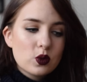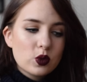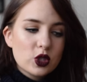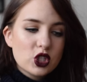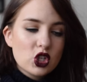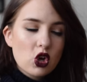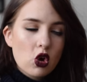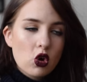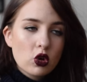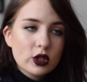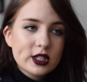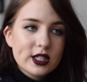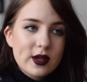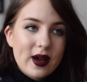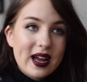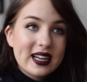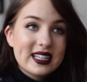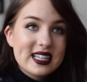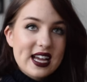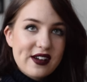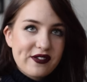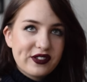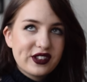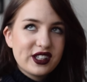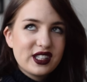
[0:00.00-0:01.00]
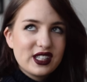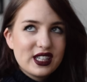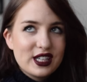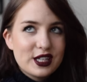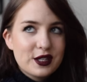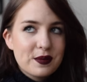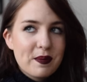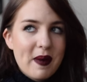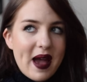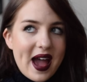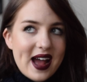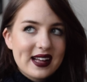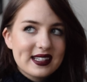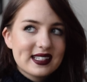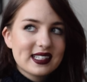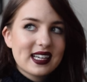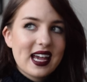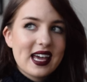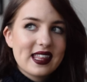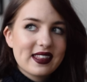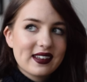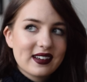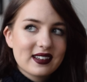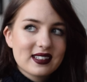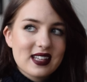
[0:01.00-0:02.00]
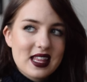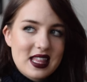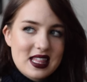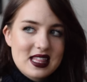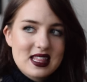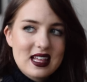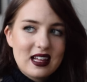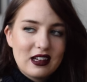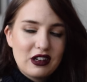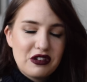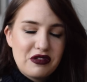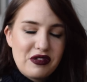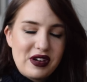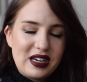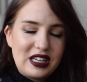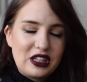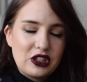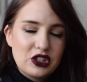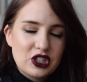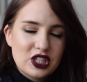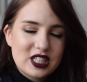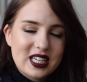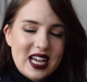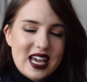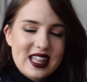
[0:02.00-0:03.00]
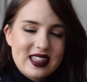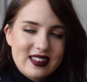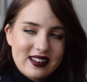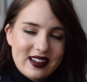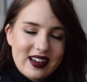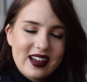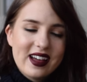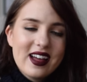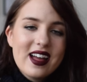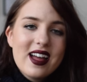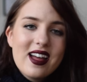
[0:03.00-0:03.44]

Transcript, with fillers: which also I definitely need to pair together because I think they'll look really good together.